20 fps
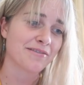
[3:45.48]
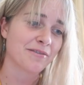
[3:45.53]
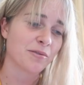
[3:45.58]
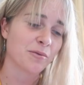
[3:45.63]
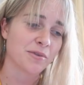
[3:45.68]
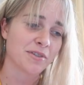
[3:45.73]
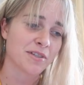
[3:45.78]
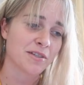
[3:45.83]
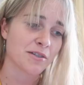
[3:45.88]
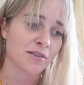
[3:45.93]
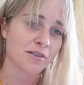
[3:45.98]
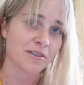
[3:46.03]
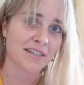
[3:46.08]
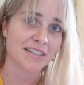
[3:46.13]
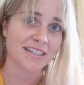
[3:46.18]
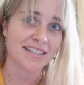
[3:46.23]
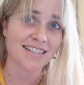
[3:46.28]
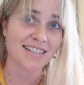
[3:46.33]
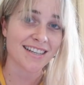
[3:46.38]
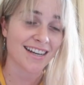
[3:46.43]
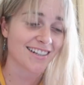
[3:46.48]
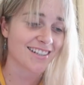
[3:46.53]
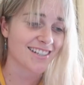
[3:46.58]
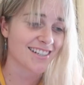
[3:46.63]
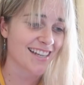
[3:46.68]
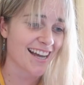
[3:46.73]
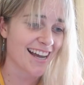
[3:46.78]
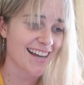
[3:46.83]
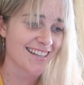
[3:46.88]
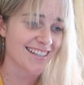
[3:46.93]
forces on it
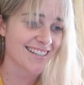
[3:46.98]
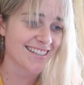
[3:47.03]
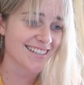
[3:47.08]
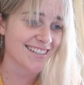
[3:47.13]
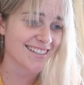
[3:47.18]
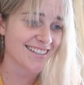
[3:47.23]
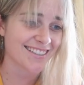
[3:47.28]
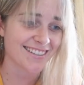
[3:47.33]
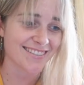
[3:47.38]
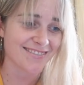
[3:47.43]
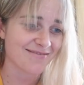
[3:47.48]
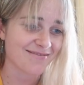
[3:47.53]
such that